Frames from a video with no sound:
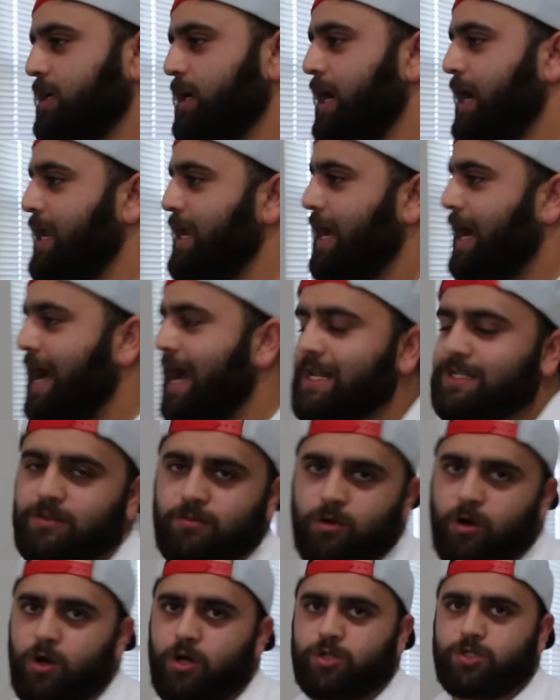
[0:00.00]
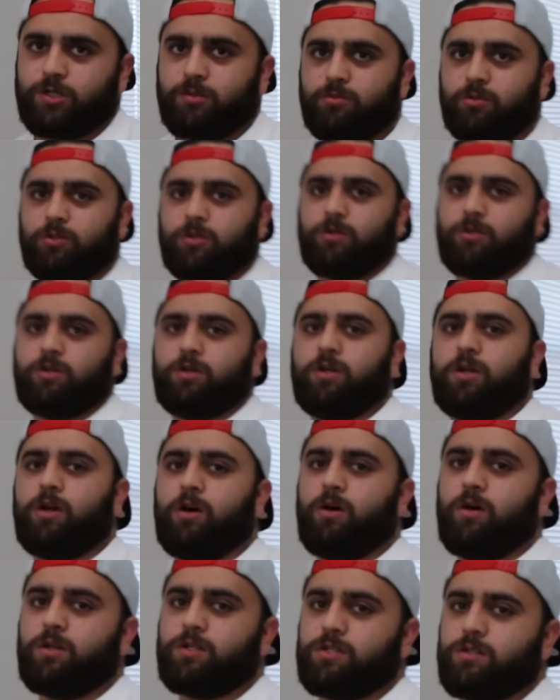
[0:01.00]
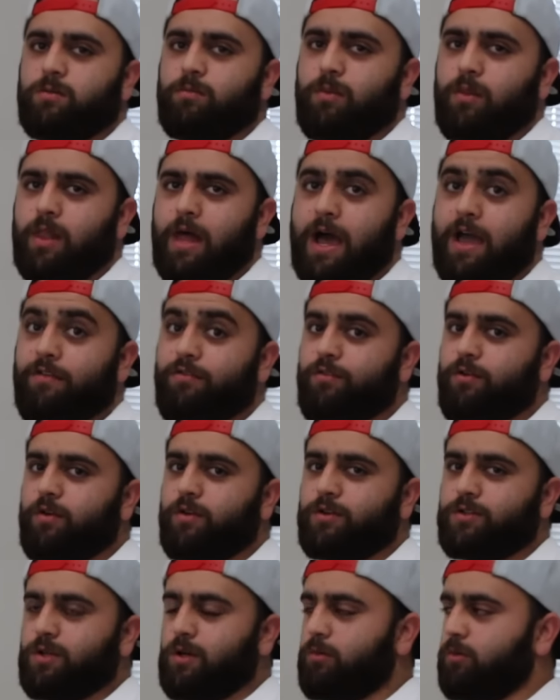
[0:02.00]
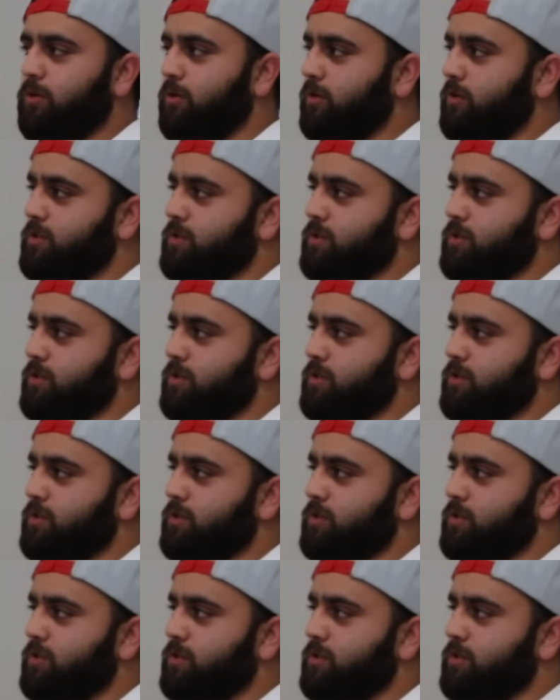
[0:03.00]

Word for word: I, I had some car trouble, you know, some life trouble.